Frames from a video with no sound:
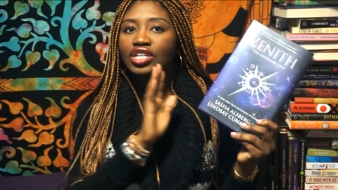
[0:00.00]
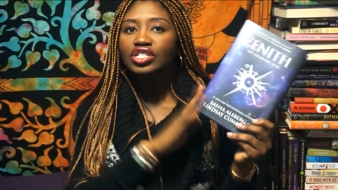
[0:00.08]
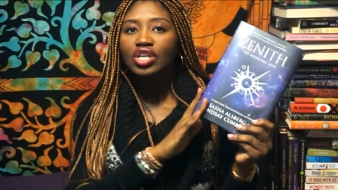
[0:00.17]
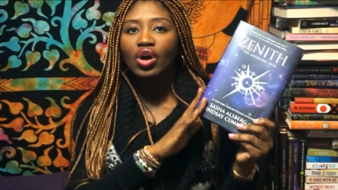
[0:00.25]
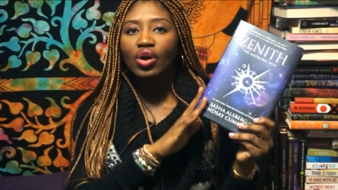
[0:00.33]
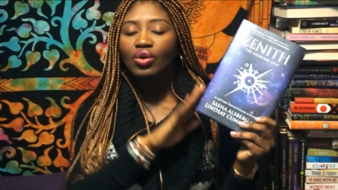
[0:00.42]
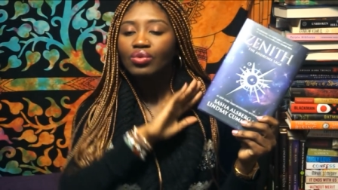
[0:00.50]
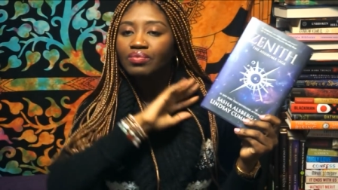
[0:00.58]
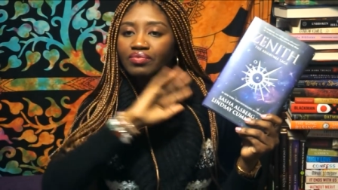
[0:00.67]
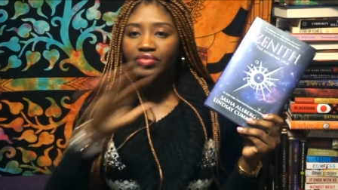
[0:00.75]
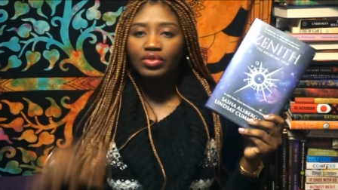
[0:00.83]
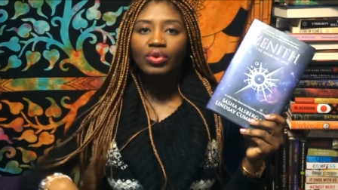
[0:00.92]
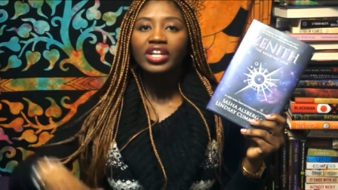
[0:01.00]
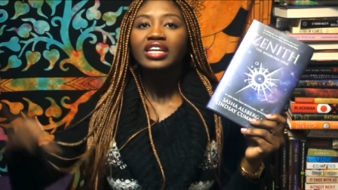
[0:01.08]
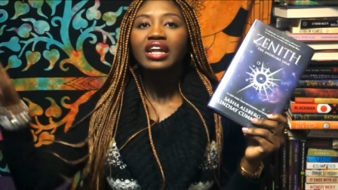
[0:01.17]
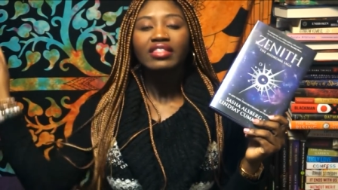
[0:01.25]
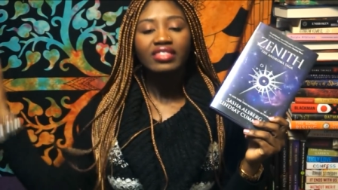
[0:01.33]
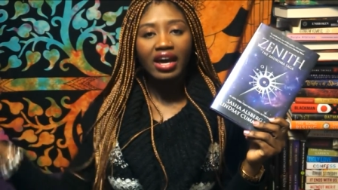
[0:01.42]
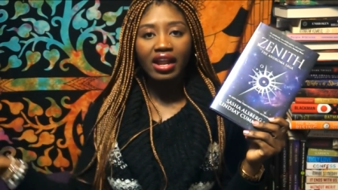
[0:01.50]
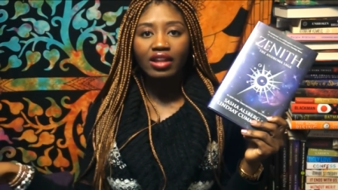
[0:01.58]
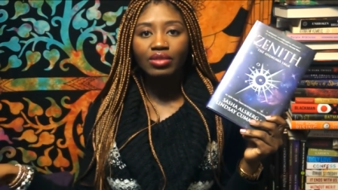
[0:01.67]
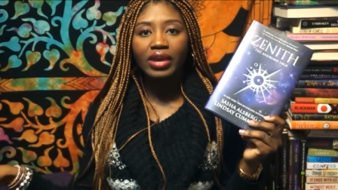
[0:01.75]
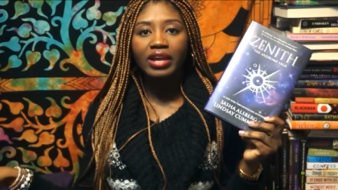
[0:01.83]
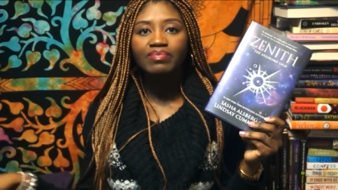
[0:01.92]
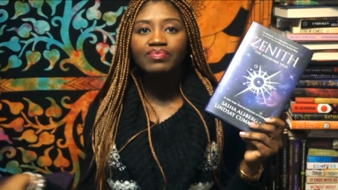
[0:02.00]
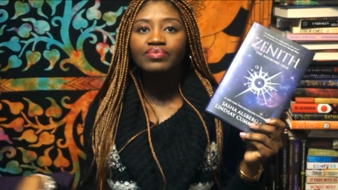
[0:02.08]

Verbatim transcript: So I want to get that out of the way.